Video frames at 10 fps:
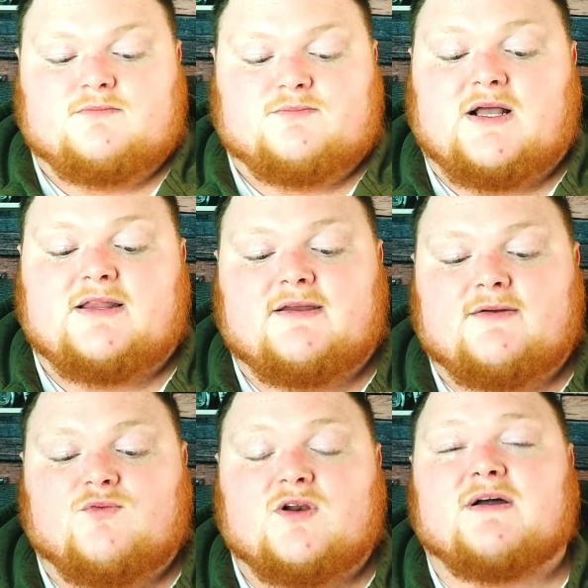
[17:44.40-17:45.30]
probably
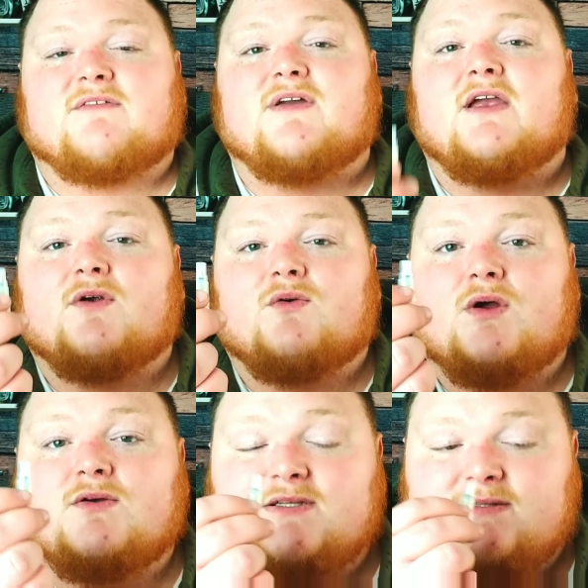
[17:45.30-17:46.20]
one of my favorite
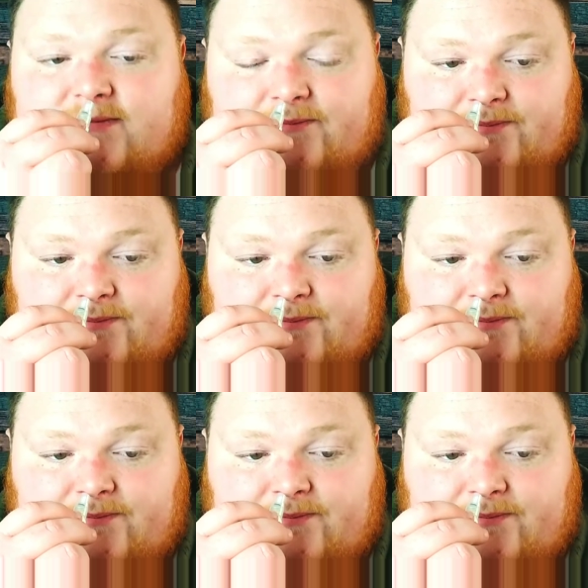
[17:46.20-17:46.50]
roses.